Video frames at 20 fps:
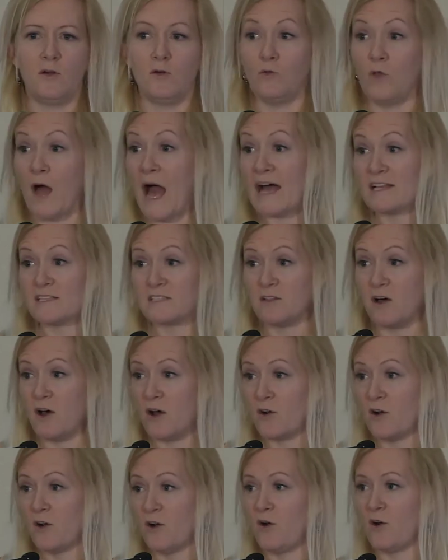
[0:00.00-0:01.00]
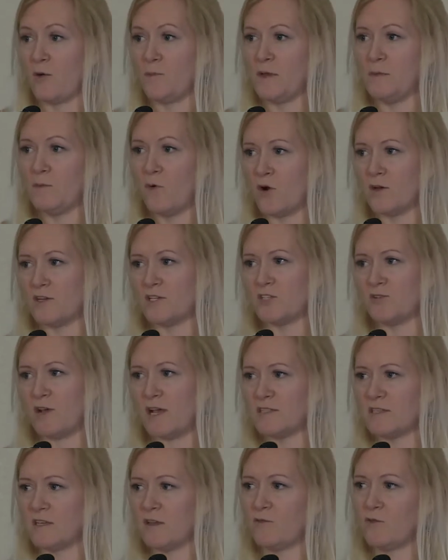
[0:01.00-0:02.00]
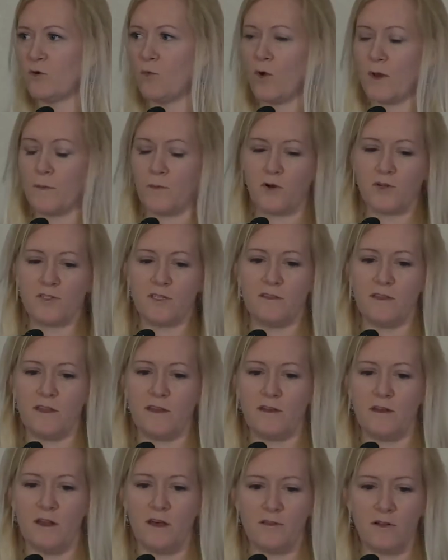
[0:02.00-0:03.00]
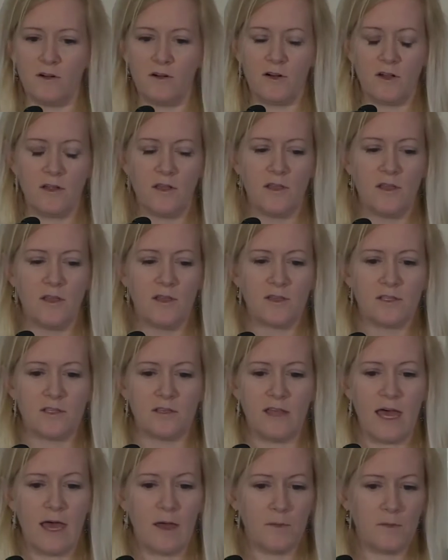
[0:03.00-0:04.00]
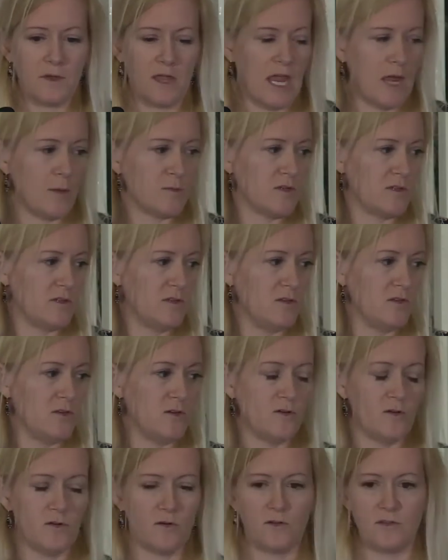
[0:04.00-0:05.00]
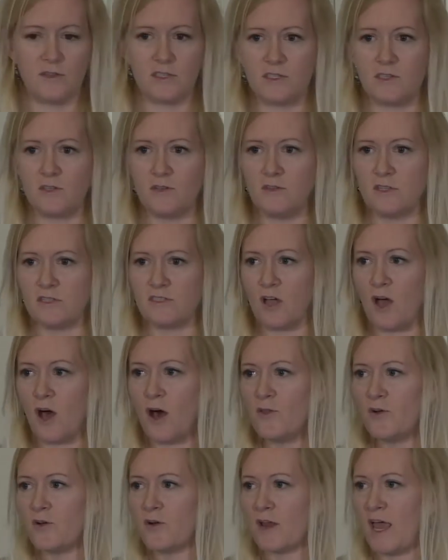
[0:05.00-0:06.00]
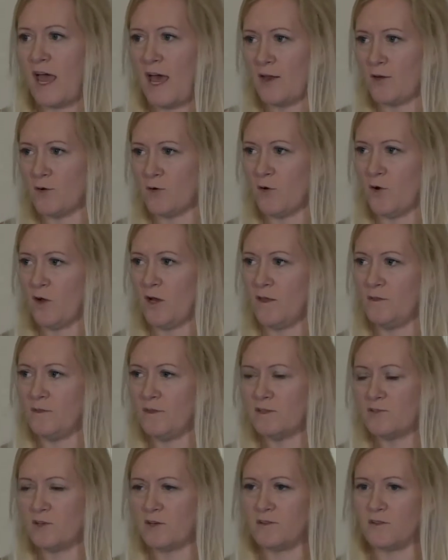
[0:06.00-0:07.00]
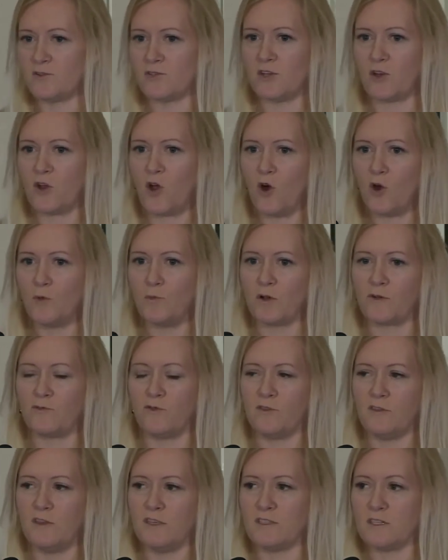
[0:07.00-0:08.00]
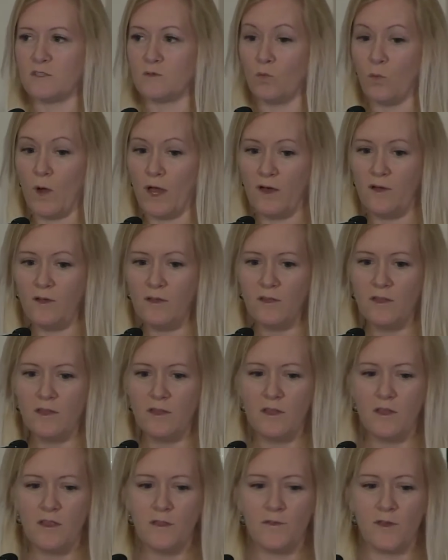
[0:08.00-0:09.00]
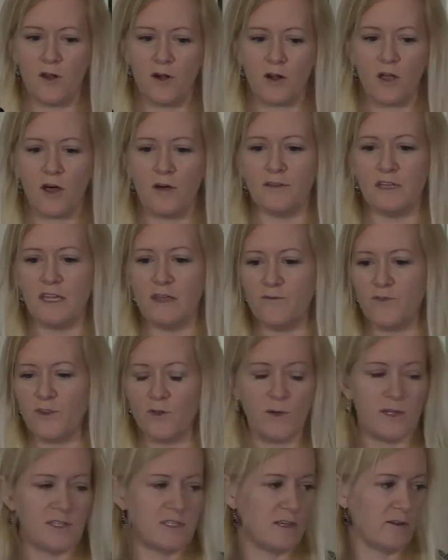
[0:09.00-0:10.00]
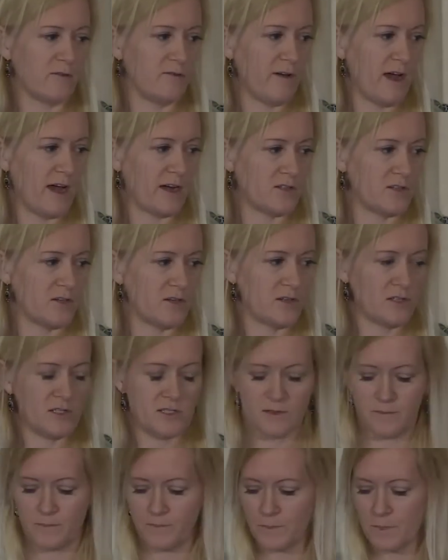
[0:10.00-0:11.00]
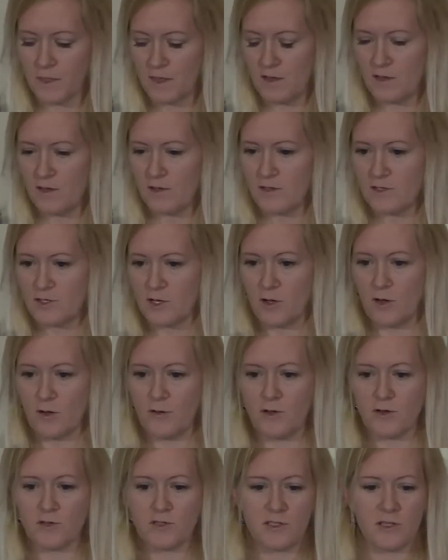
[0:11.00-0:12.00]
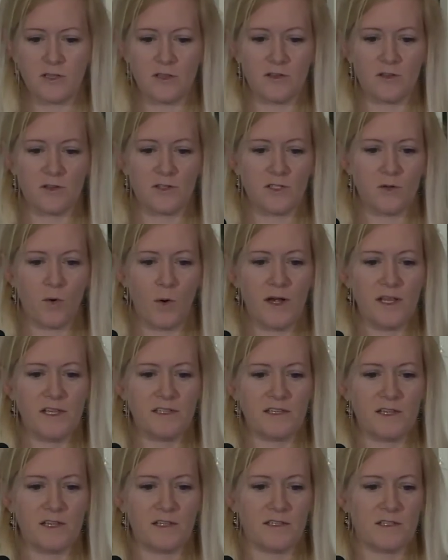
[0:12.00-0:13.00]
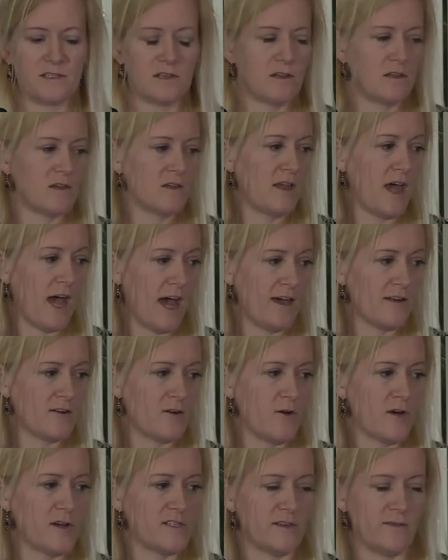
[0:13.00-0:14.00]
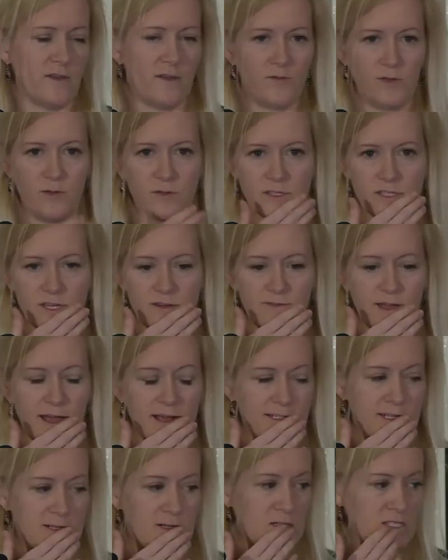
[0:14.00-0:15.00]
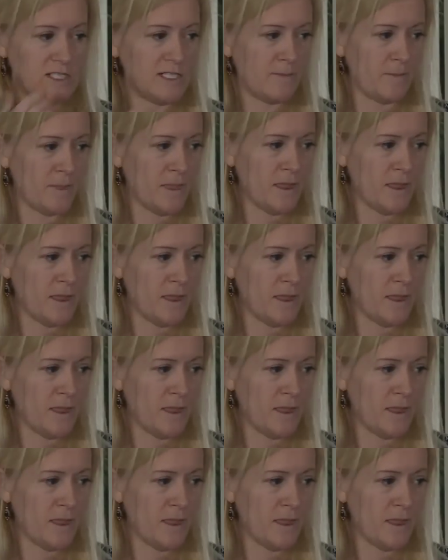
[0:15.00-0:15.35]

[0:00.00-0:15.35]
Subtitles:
last longer or be more distressing for one person than another. So that came to this other category, and there's a code book for these as well, that are called influencing factors. So there's 26 categories of influencing factors